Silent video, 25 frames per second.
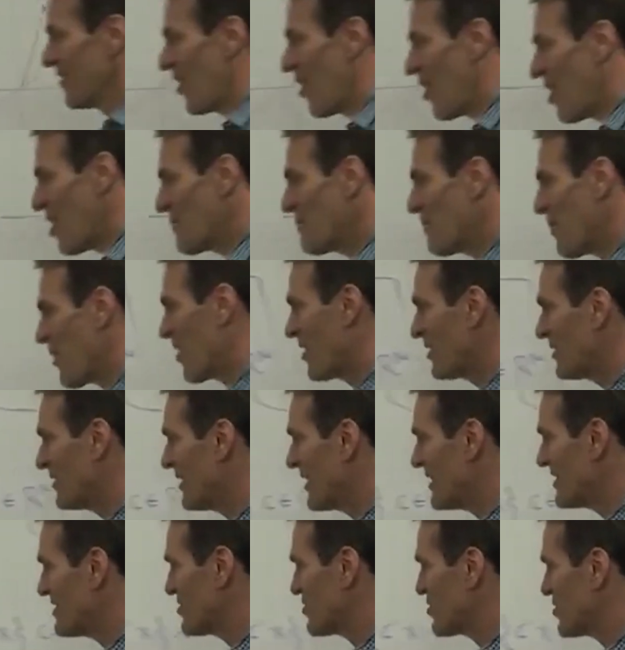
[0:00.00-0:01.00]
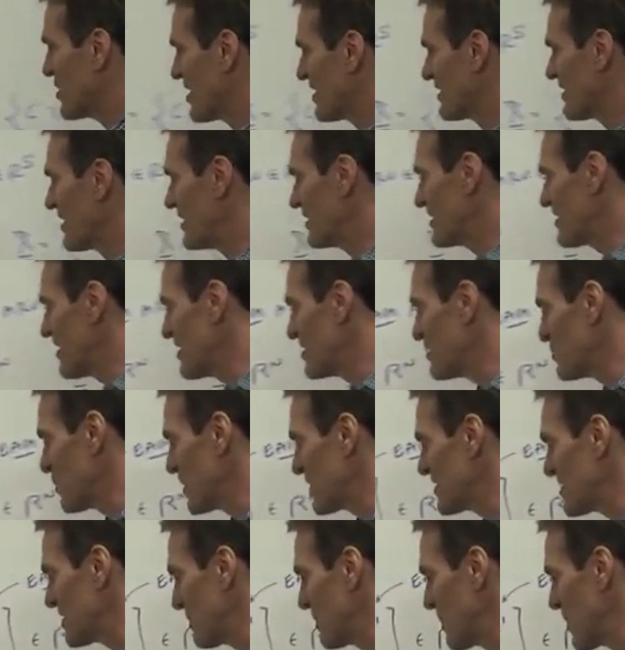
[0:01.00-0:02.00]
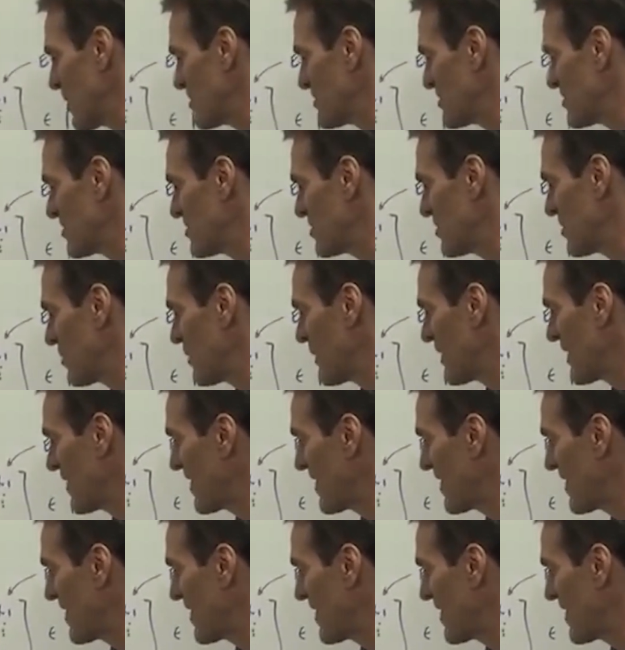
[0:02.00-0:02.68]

The hard part, let's check that it does what it's supposed to do.